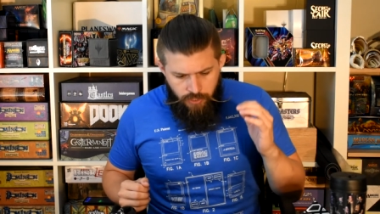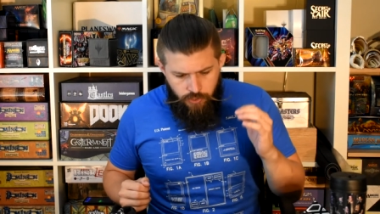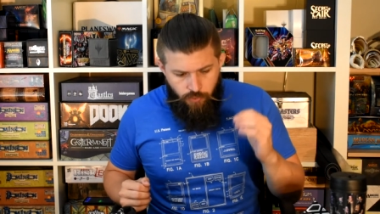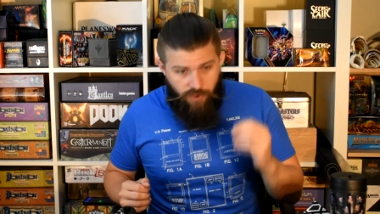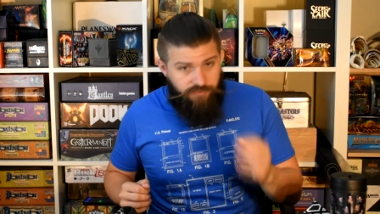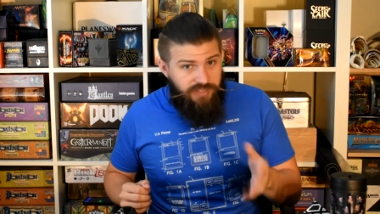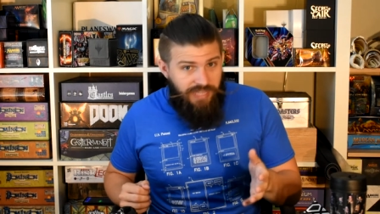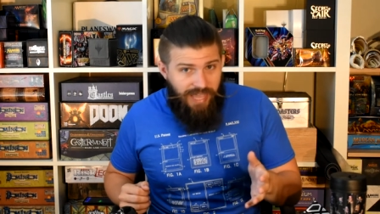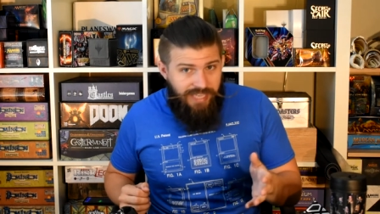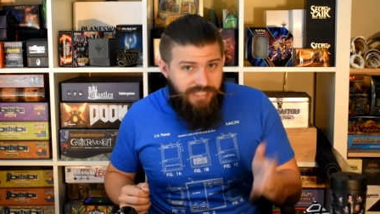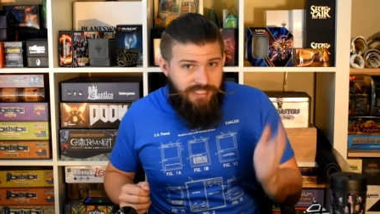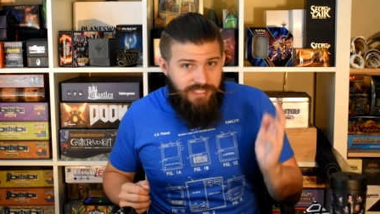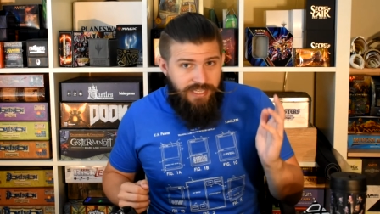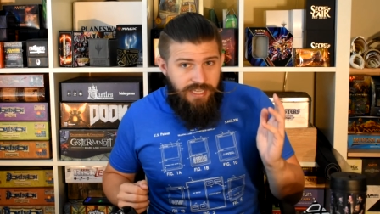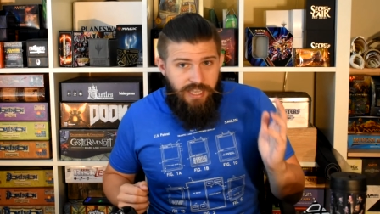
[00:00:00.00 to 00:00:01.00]
You have
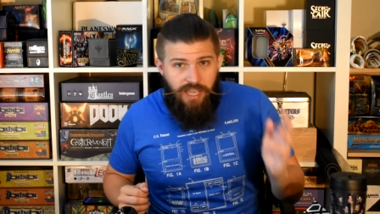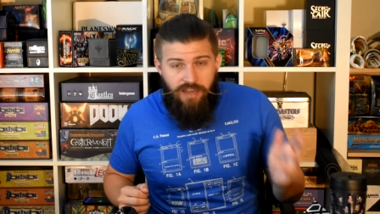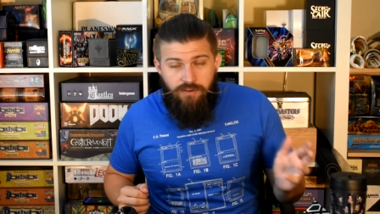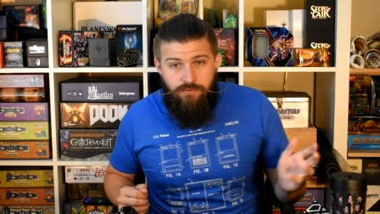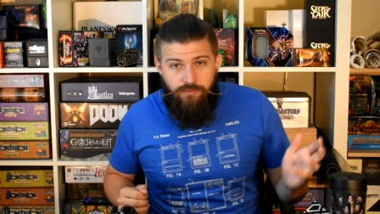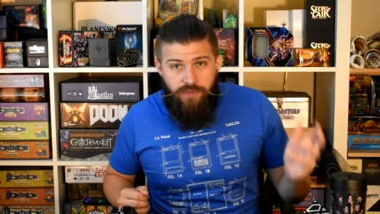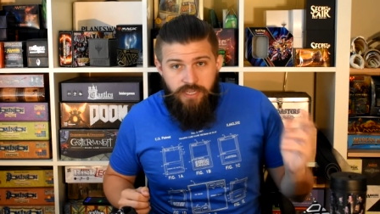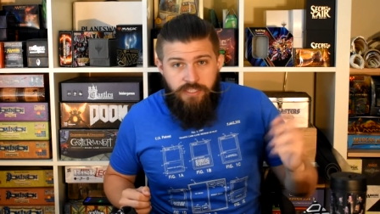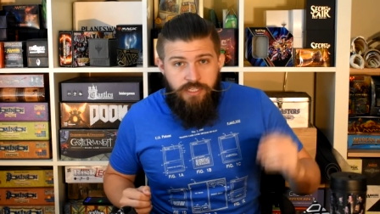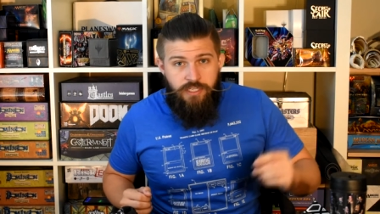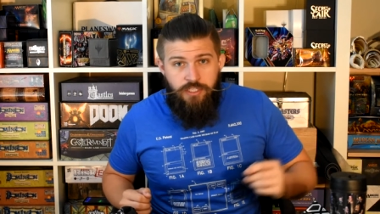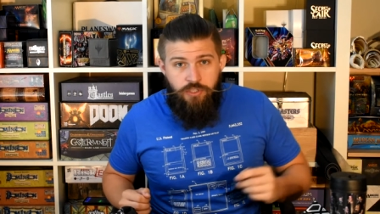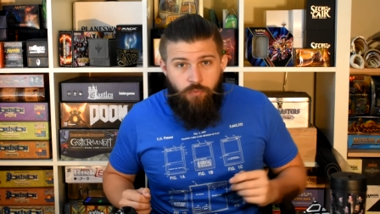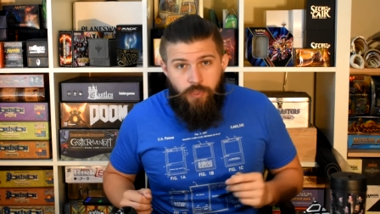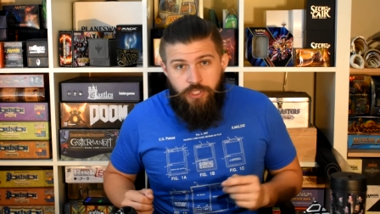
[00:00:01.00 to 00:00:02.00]
Legacy and
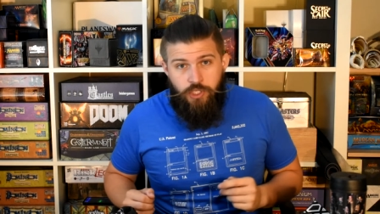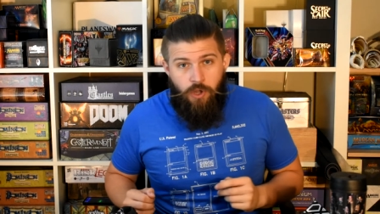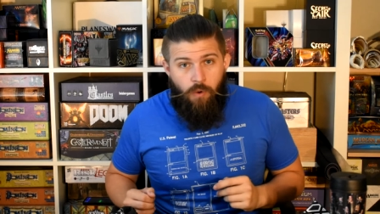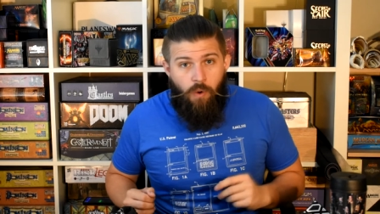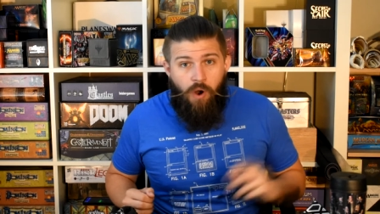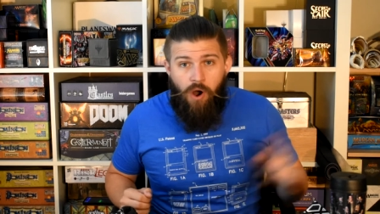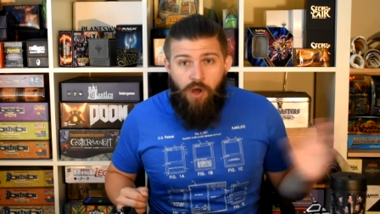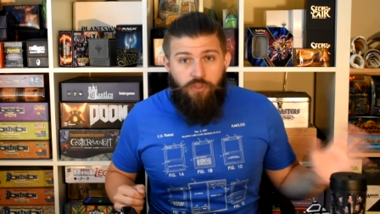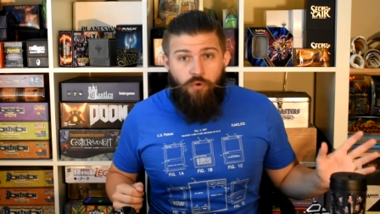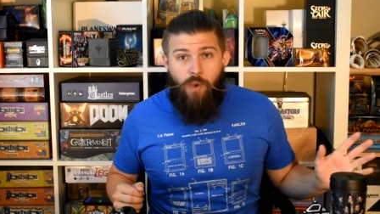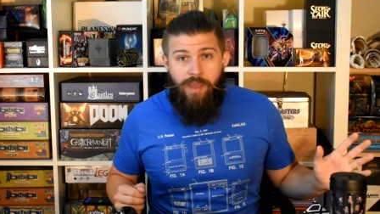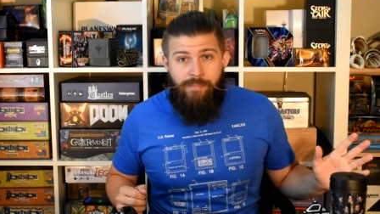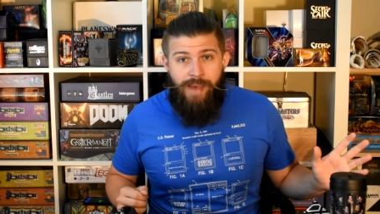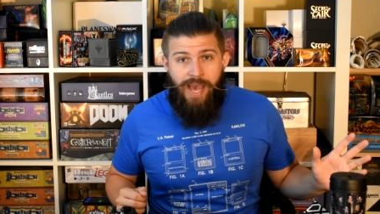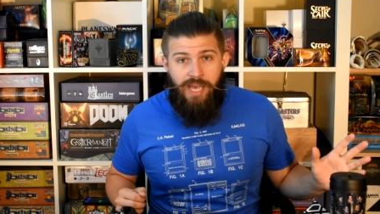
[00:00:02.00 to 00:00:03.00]
Vintage, which go all the
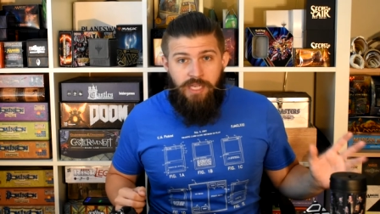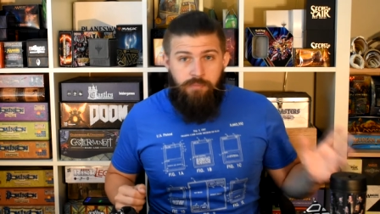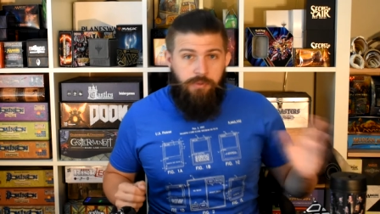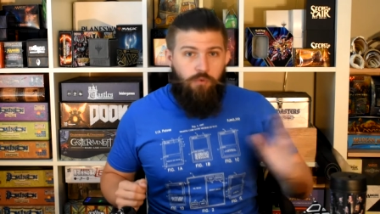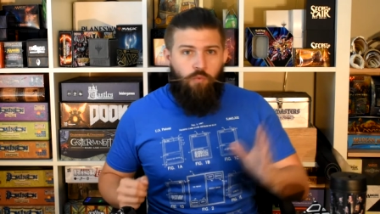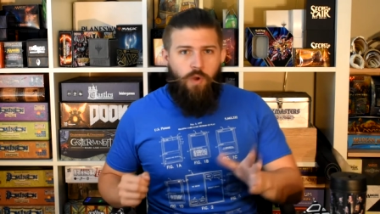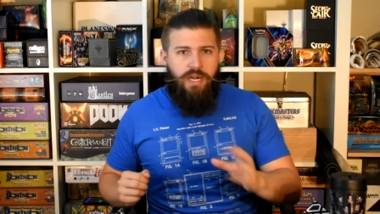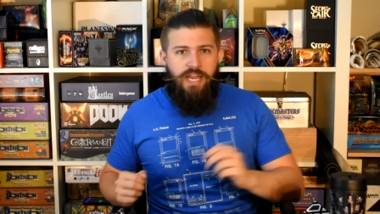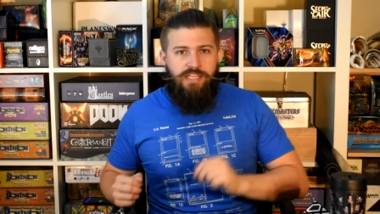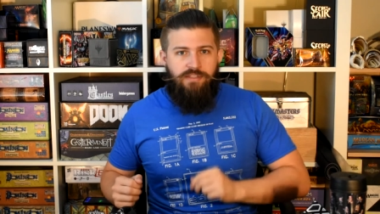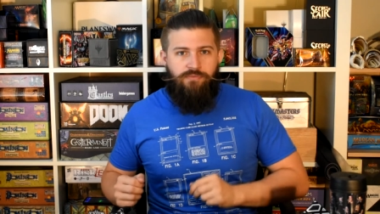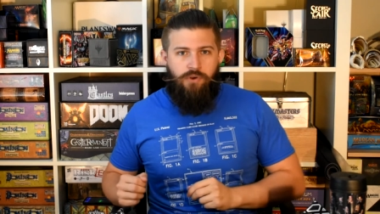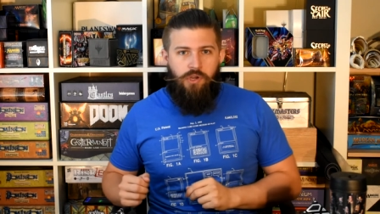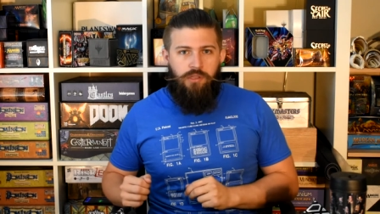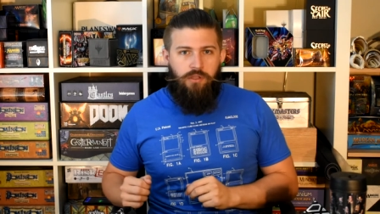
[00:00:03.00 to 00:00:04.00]
way back, but one has a
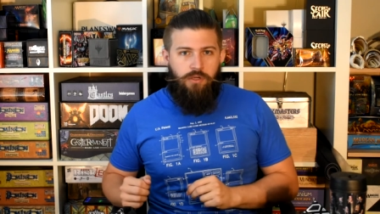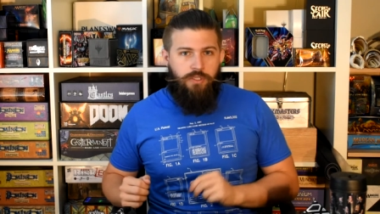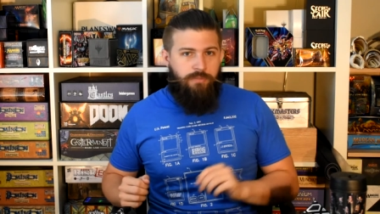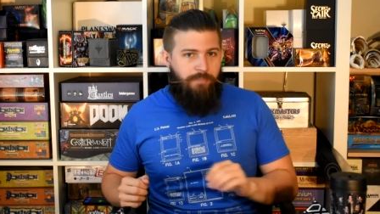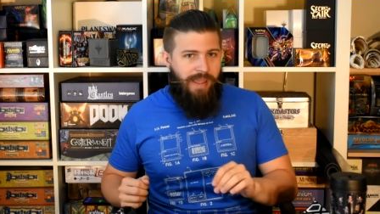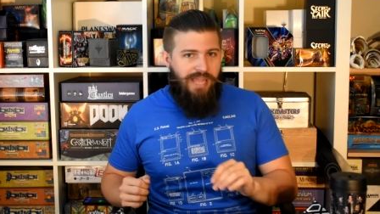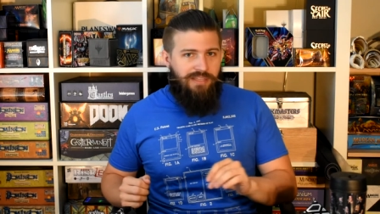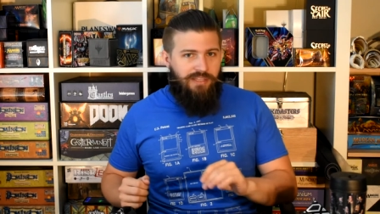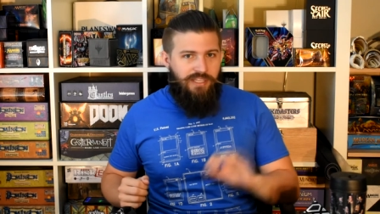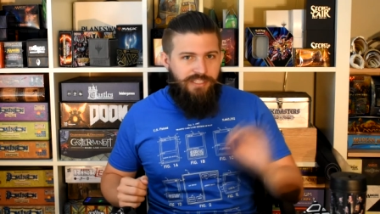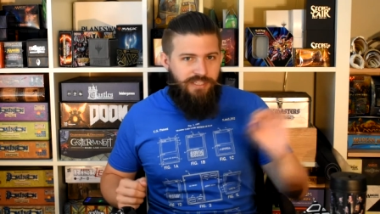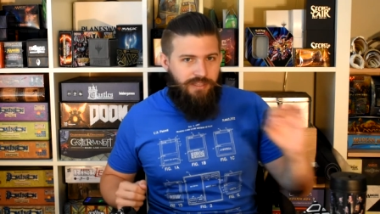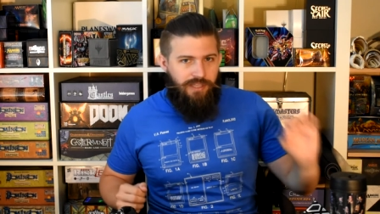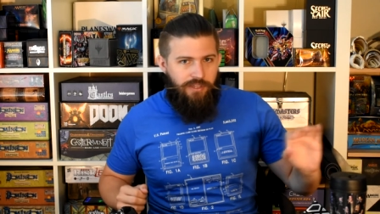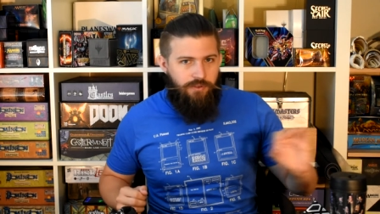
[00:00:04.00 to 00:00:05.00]
very large ban
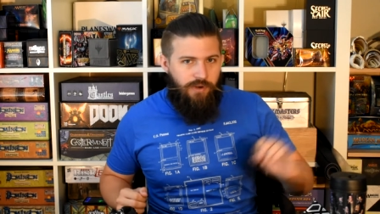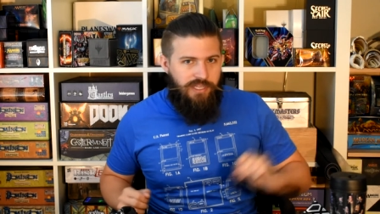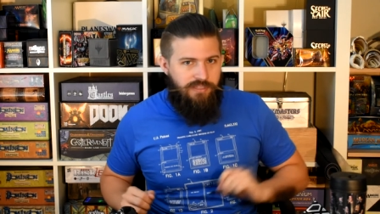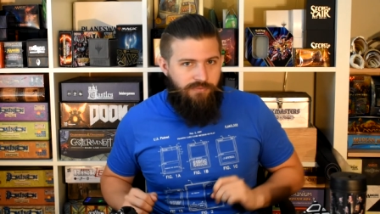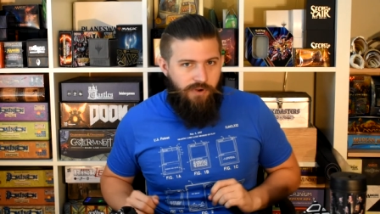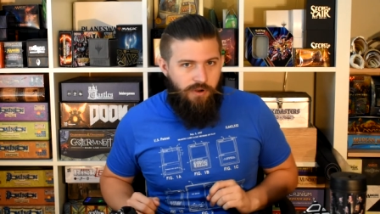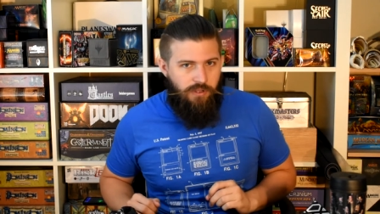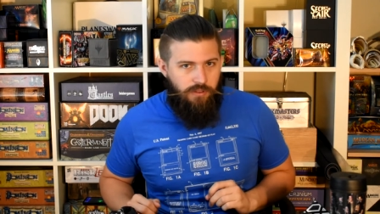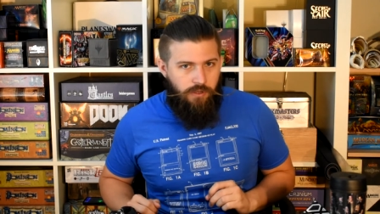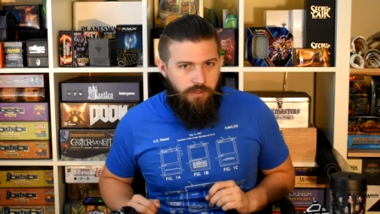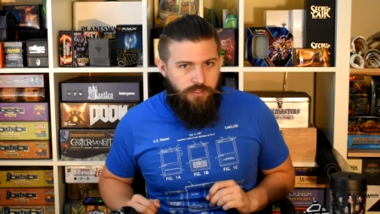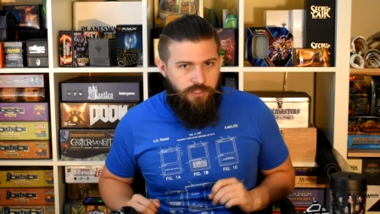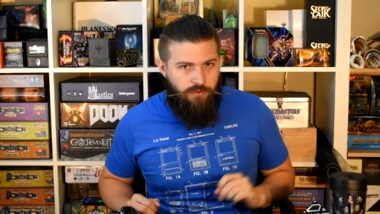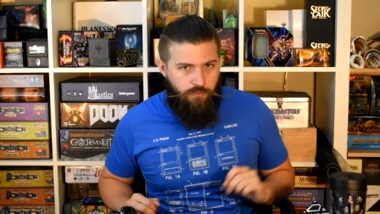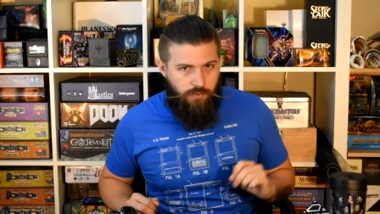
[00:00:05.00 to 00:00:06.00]
list and the other has a very
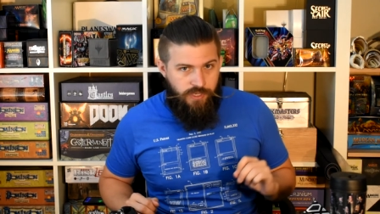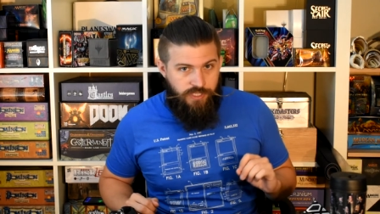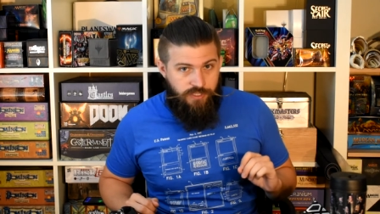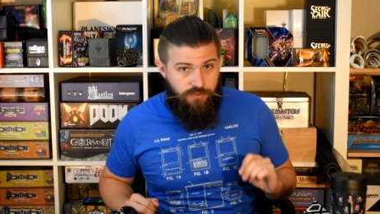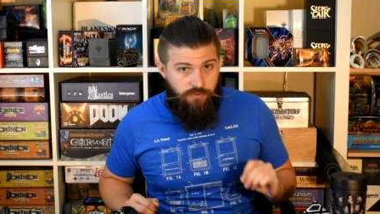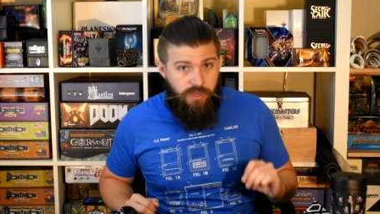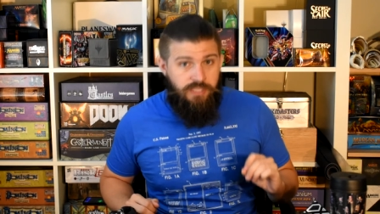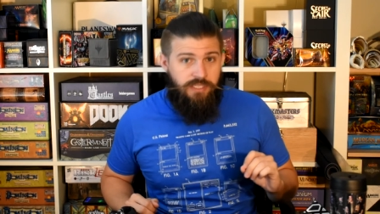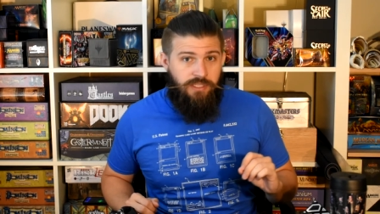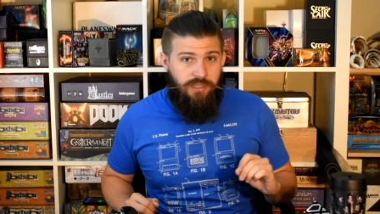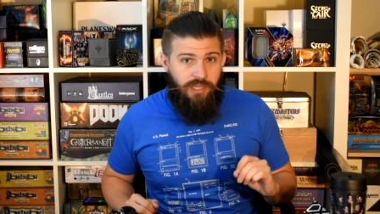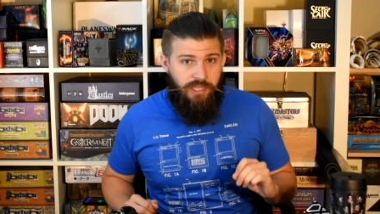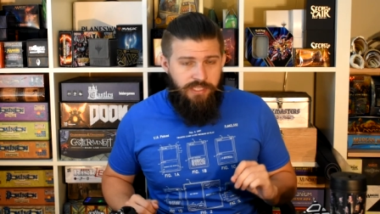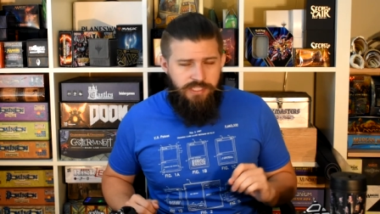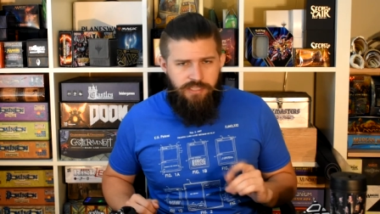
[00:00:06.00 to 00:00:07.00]
large restricted
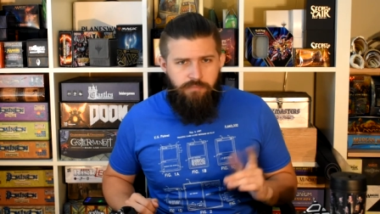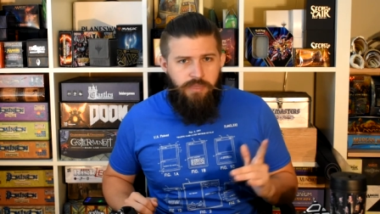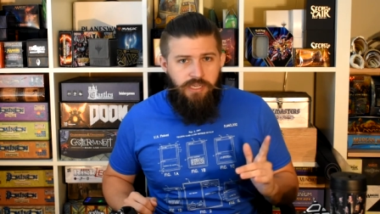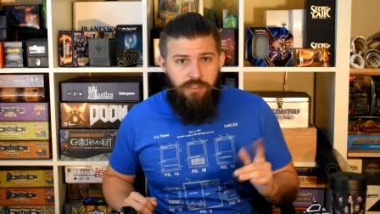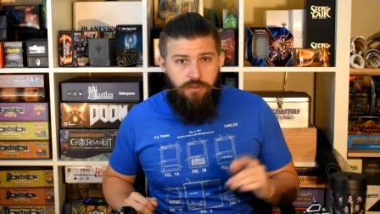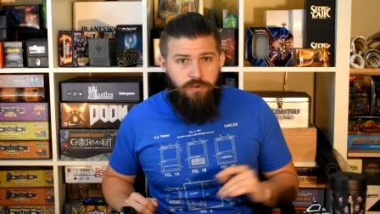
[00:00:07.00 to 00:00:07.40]
list, meaning